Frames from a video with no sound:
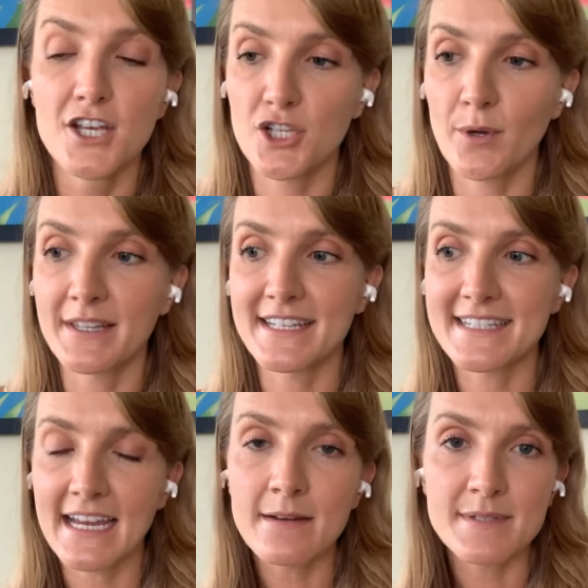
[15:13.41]
So, on the
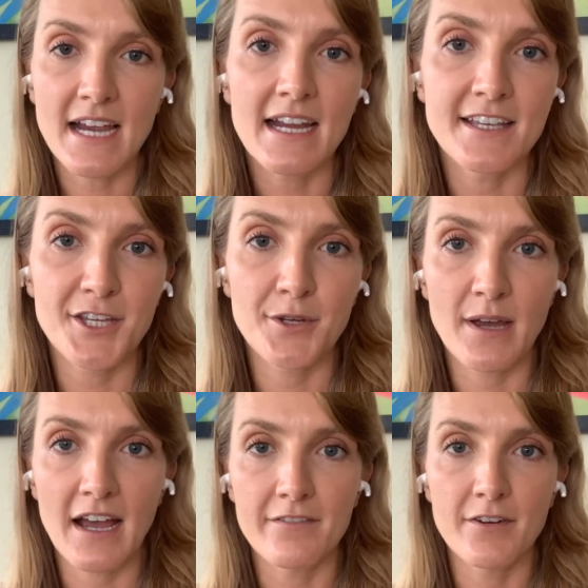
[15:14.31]
same side that you
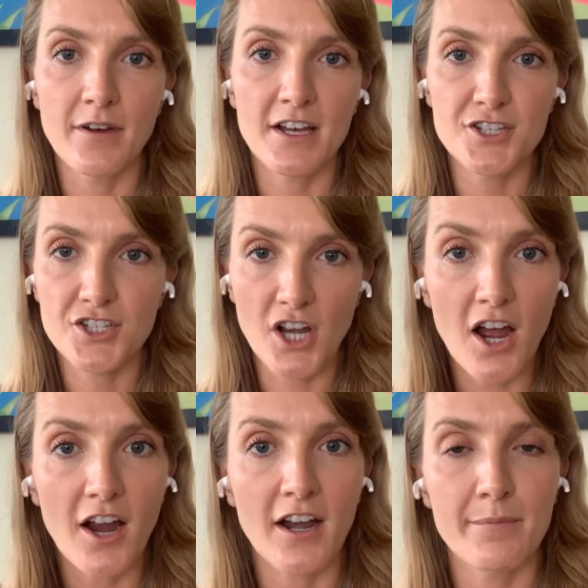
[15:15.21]
have a
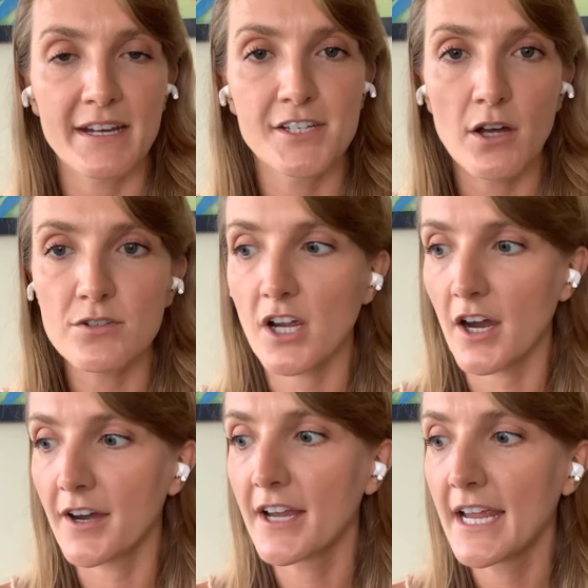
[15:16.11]
scar, a big toe
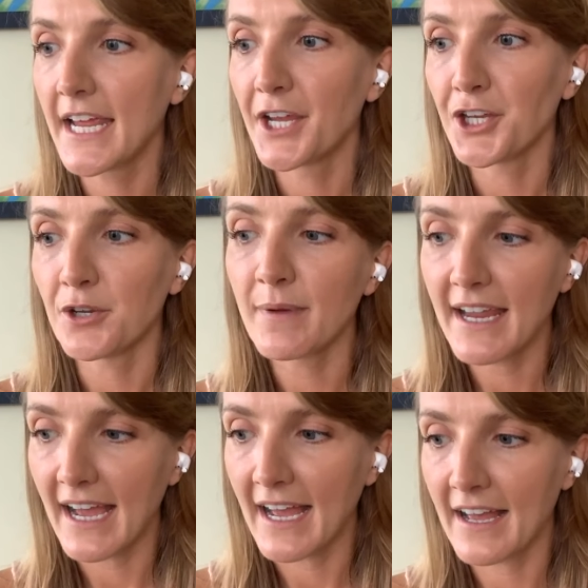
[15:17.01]
scar, you
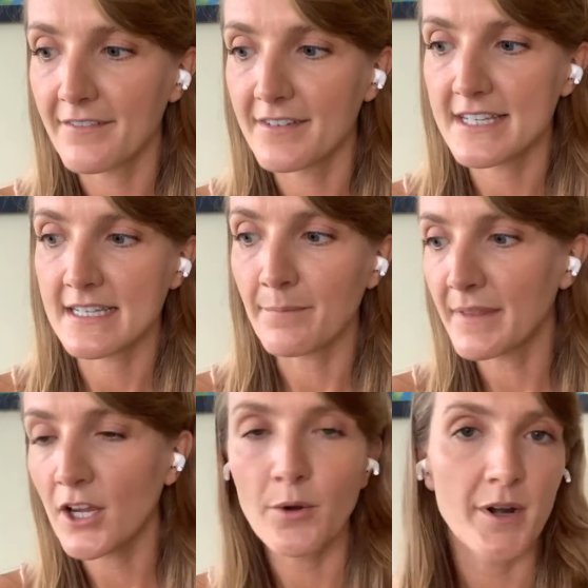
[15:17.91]
may have
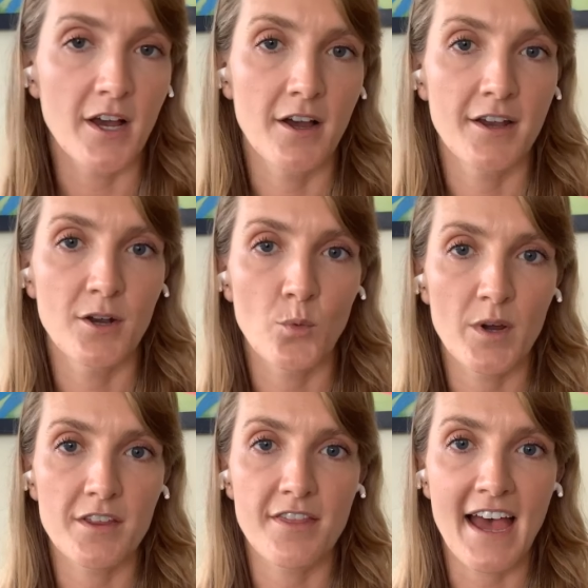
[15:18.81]
something going on
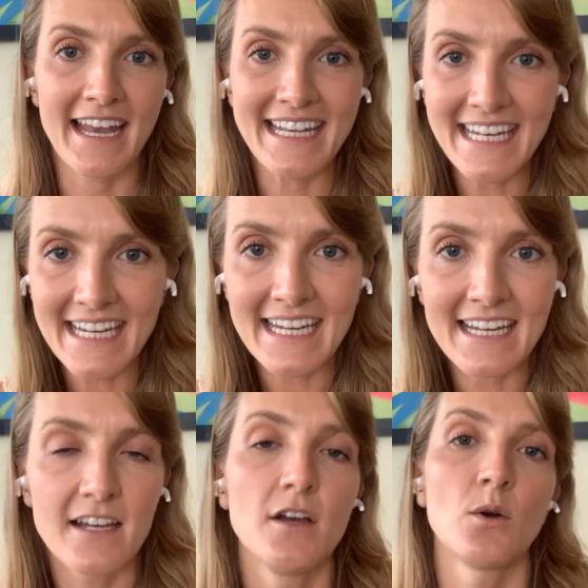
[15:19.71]
with that
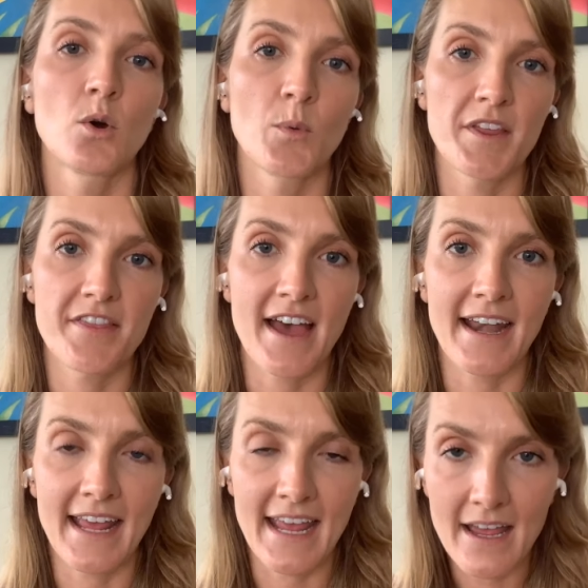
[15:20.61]
knee or with
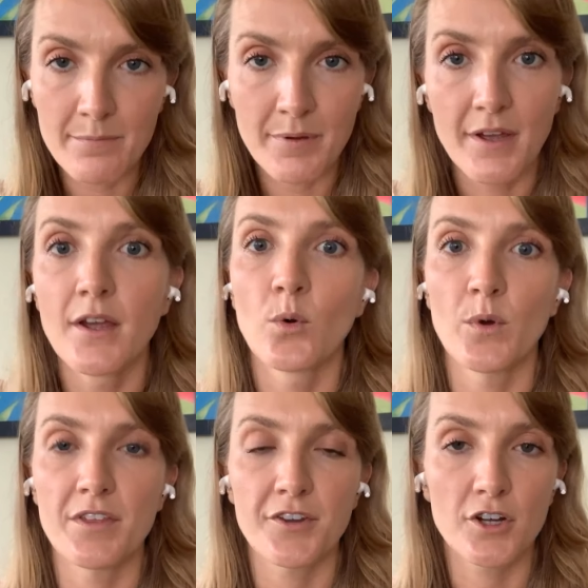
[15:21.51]
that hip,
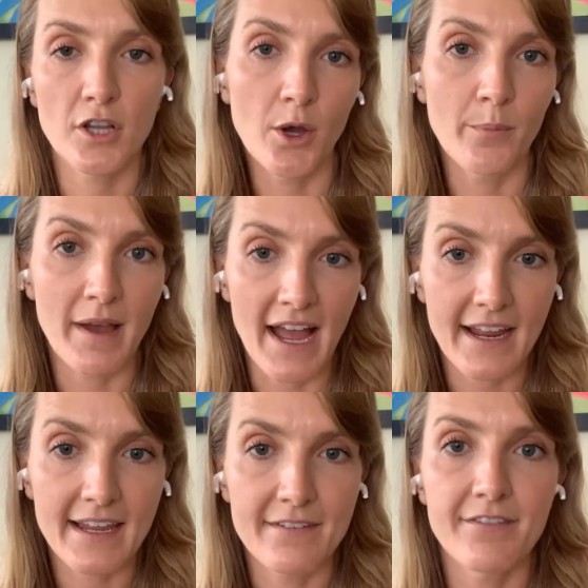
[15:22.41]
with your low
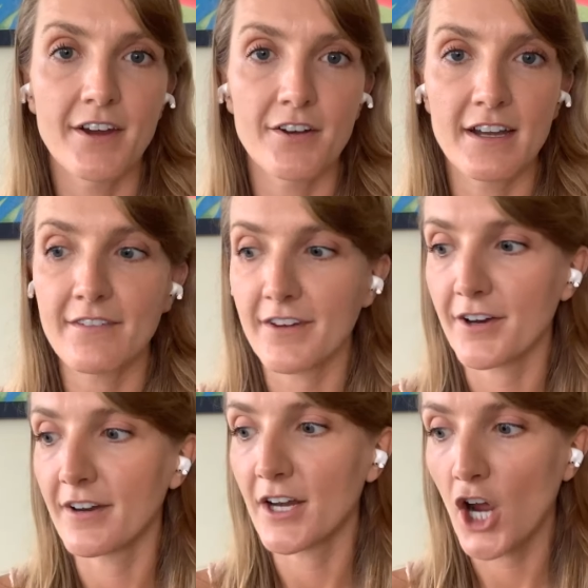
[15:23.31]
back. Very,
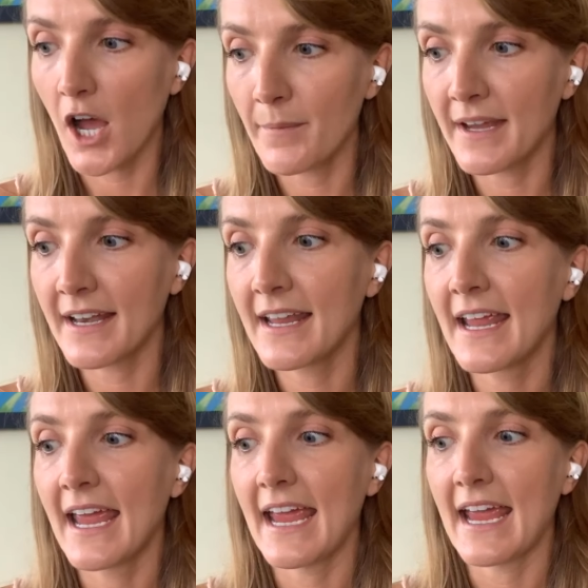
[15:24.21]
very common.
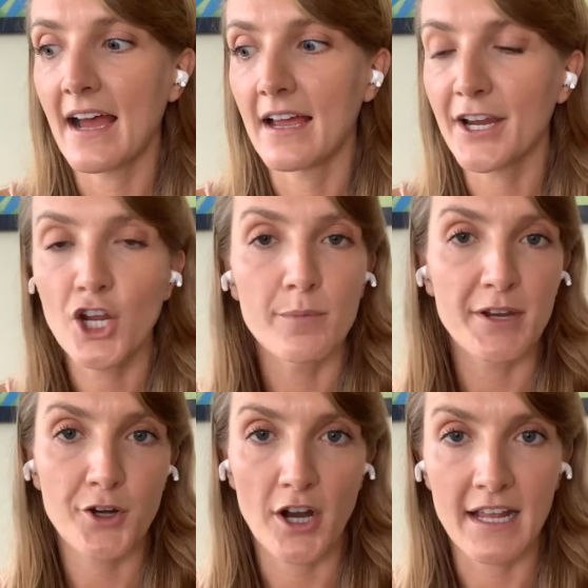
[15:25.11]
It could
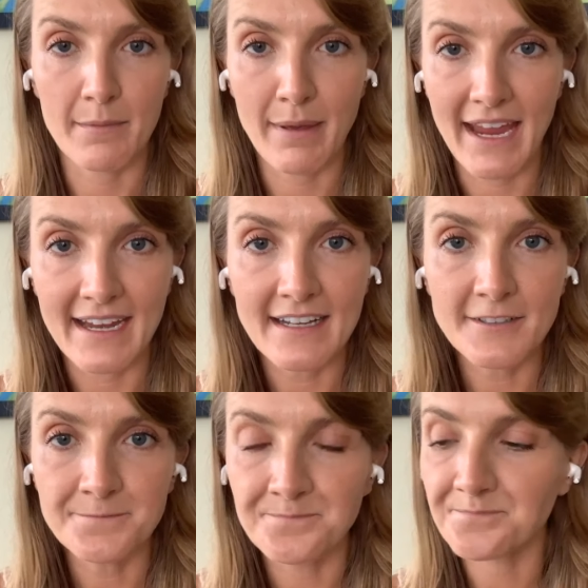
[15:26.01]
be chronic pain.